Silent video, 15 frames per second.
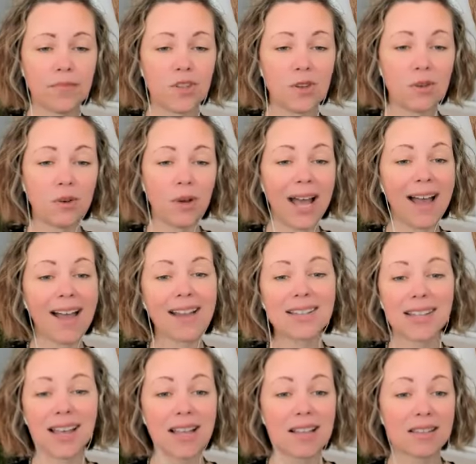to
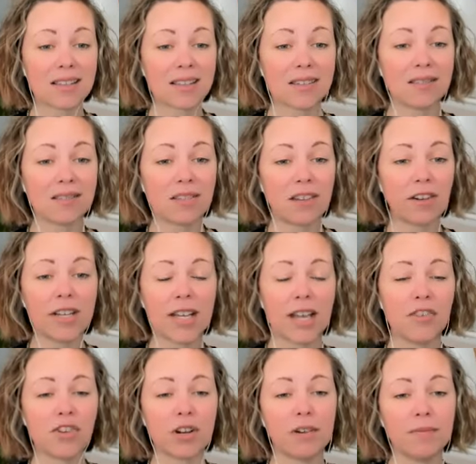access your
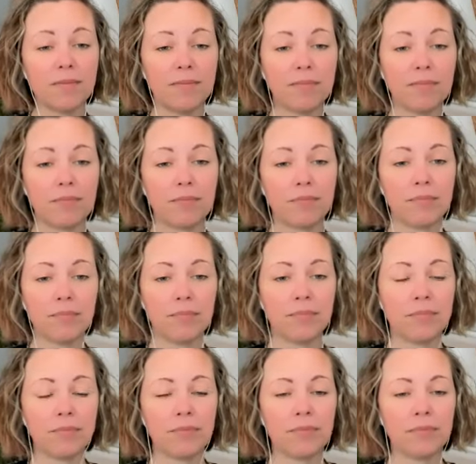intention.
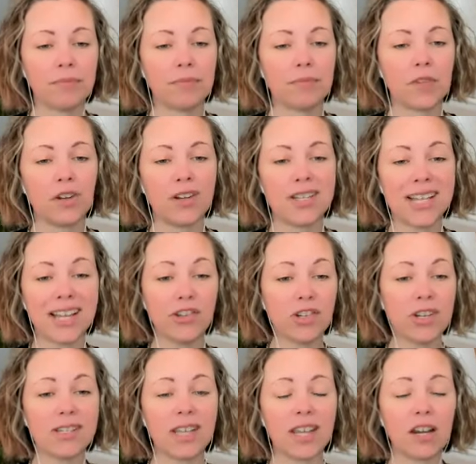Your
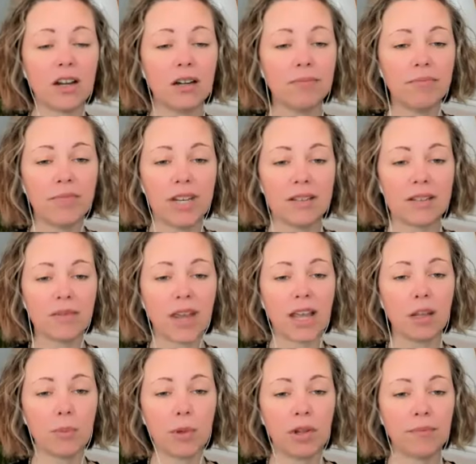intention is here, it is
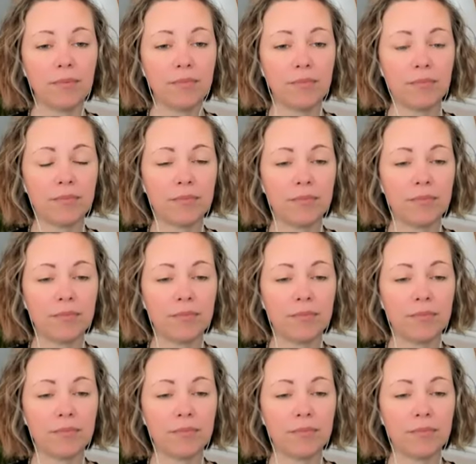available.